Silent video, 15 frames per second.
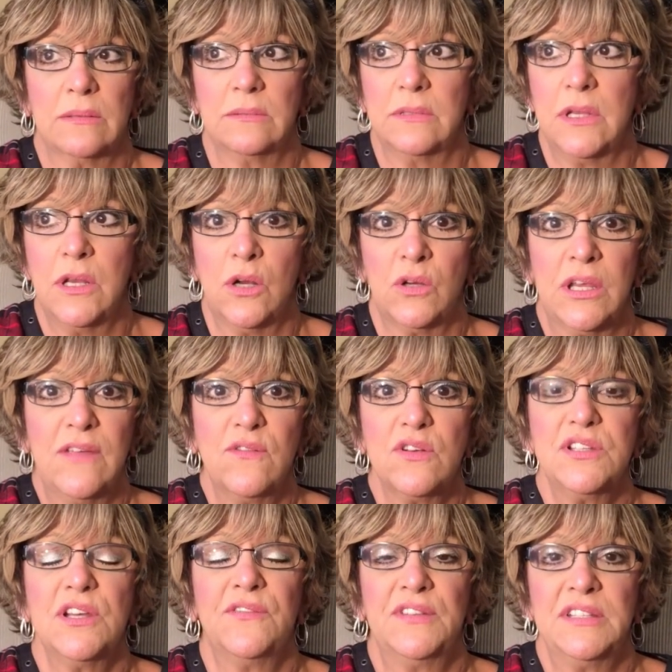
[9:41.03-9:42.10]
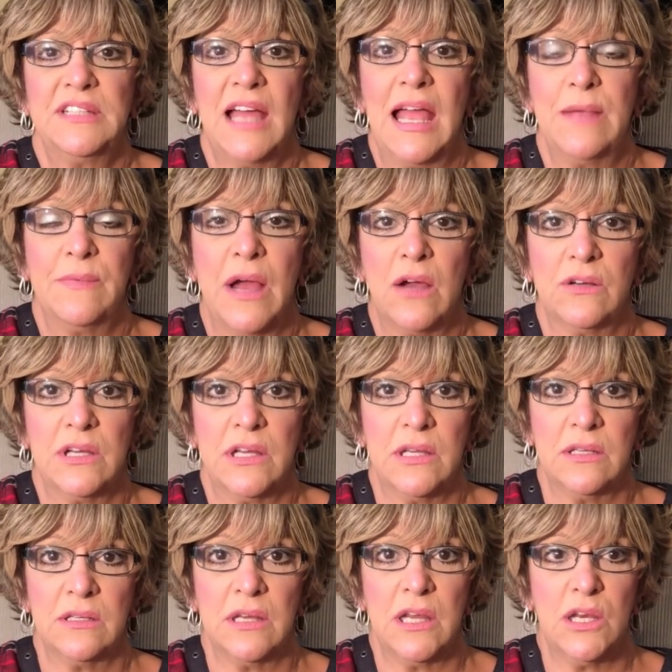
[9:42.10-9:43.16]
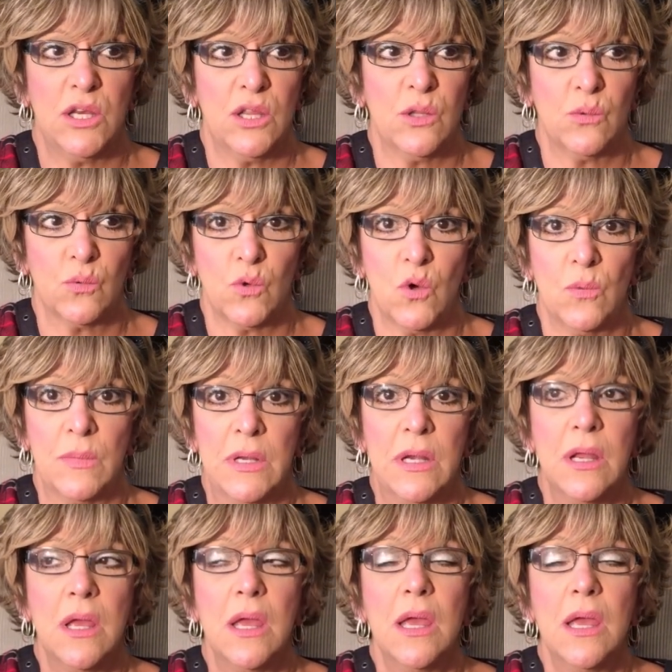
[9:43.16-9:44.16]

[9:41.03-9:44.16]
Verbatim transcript: you know, give yourself a timeout in in the room and